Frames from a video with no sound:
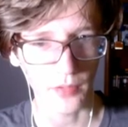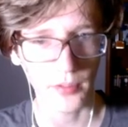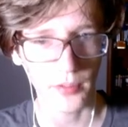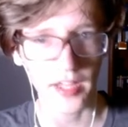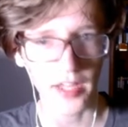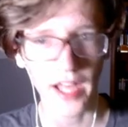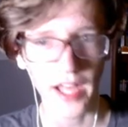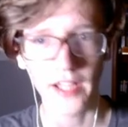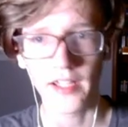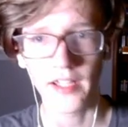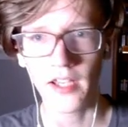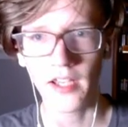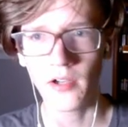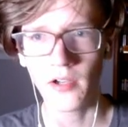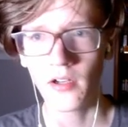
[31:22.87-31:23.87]
Put that in
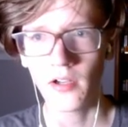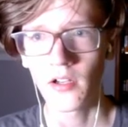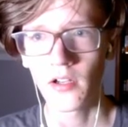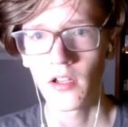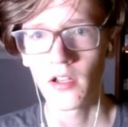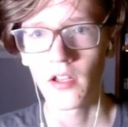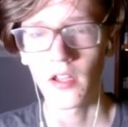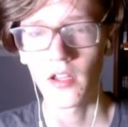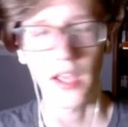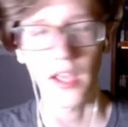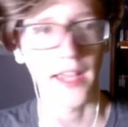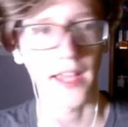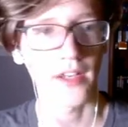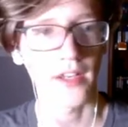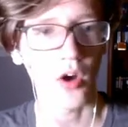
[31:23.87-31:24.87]
there.
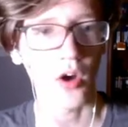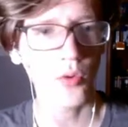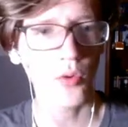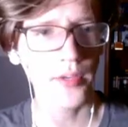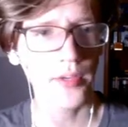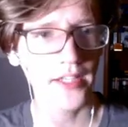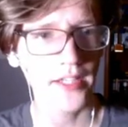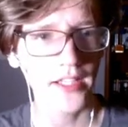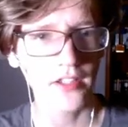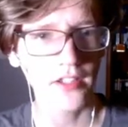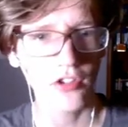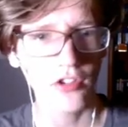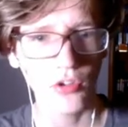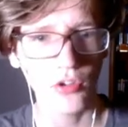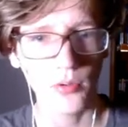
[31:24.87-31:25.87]
And all we need to
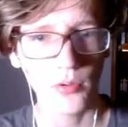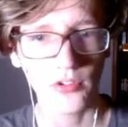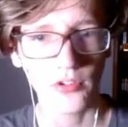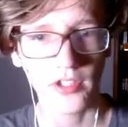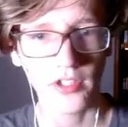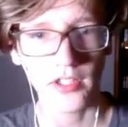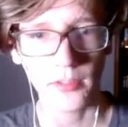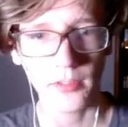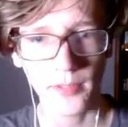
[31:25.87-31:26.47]
do is kill a